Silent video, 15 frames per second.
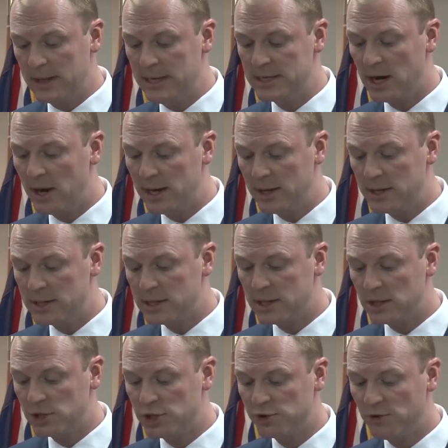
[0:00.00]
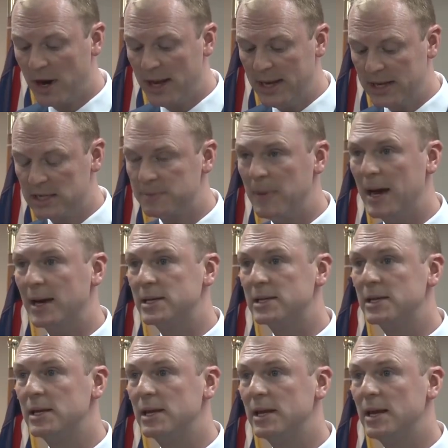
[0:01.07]
these islands should rightly
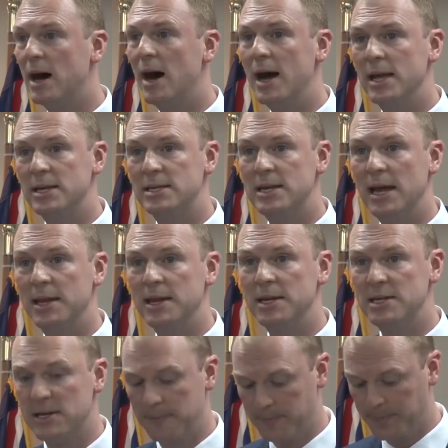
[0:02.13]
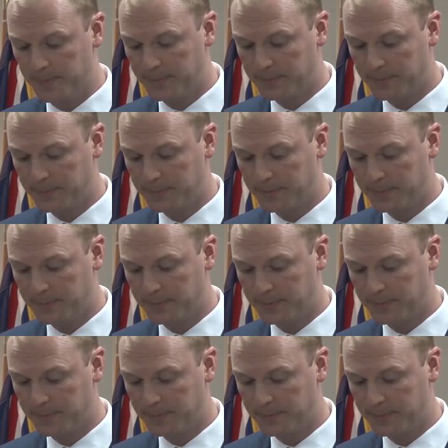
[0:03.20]
expect the highest standards.